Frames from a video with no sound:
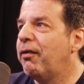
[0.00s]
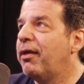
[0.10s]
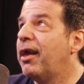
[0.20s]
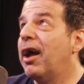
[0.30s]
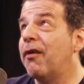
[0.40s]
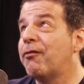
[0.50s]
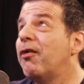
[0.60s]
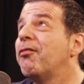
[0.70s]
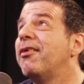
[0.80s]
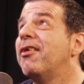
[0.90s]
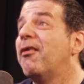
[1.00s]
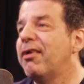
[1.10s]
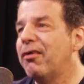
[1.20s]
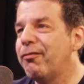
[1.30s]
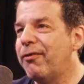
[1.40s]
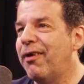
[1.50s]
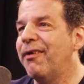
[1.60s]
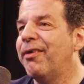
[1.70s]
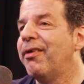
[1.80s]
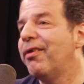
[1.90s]
of course you know this one,
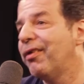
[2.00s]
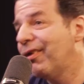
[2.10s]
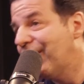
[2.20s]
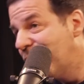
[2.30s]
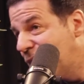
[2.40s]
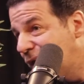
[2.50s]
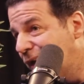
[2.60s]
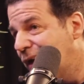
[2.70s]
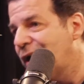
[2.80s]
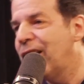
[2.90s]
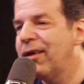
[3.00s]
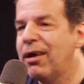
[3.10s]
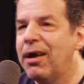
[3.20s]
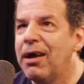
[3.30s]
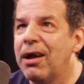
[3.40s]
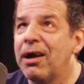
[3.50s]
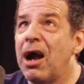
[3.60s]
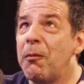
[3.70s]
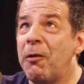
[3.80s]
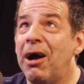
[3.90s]
God, God
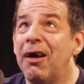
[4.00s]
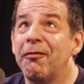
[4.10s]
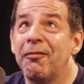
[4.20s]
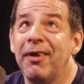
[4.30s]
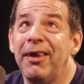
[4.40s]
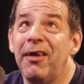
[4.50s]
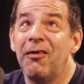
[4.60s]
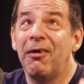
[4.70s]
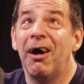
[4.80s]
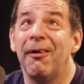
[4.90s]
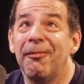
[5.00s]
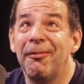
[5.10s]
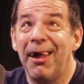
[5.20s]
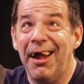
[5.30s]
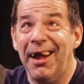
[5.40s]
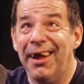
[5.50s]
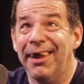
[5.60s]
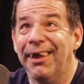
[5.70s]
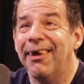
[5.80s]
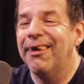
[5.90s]
bless the U S A,
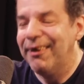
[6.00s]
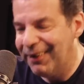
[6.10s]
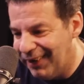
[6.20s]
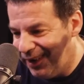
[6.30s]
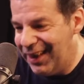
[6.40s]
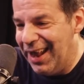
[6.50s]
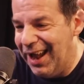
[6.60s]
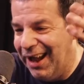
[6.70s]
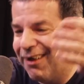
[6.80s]
yeah.